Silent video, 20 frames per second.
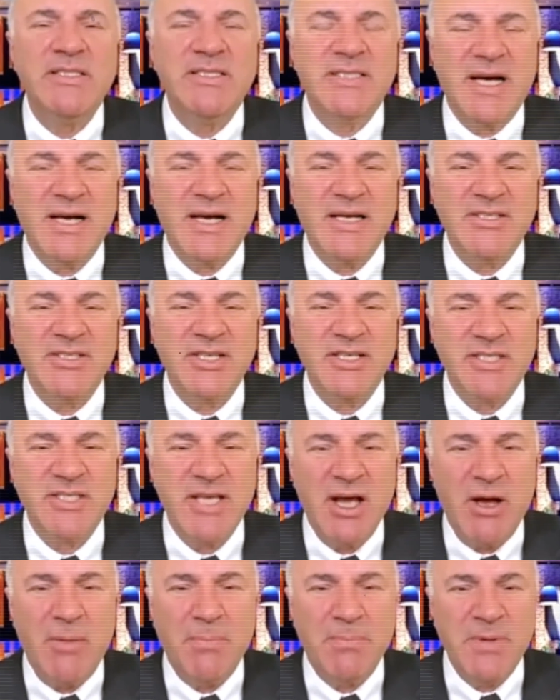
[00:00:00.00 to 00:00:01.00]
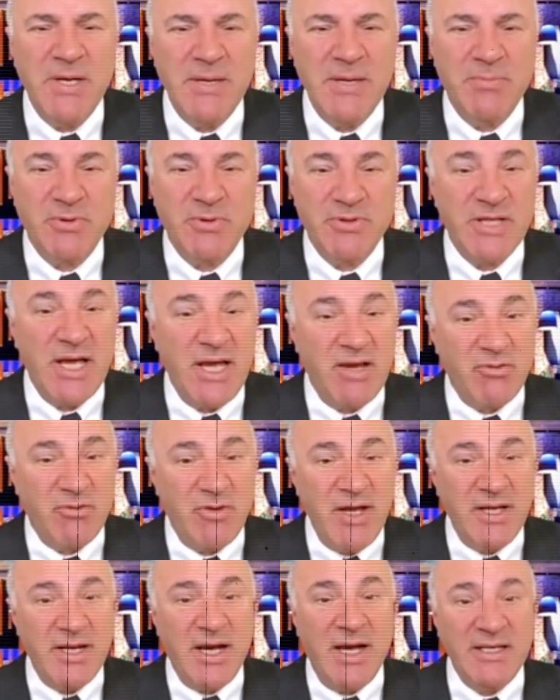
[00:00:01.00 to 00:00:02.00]
does is help people take
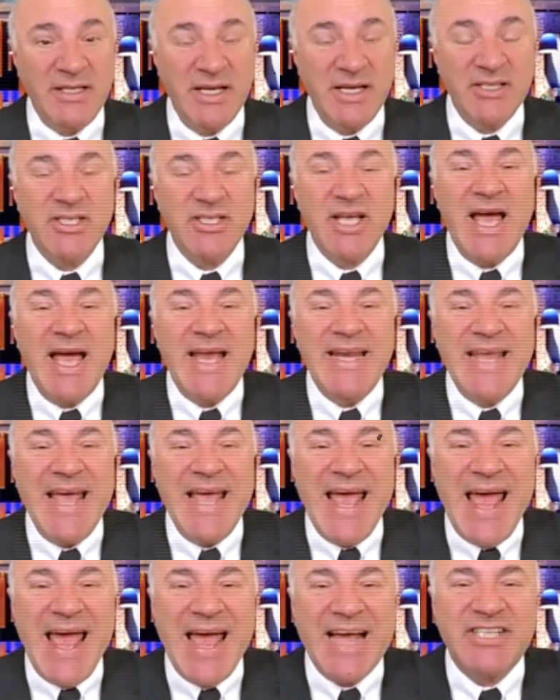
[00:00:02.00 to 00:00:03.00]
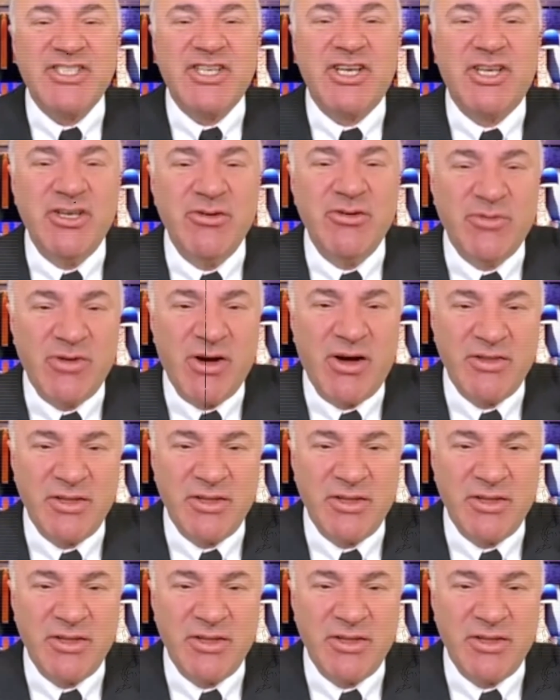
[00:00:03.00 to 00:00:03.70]
great ideas and execute on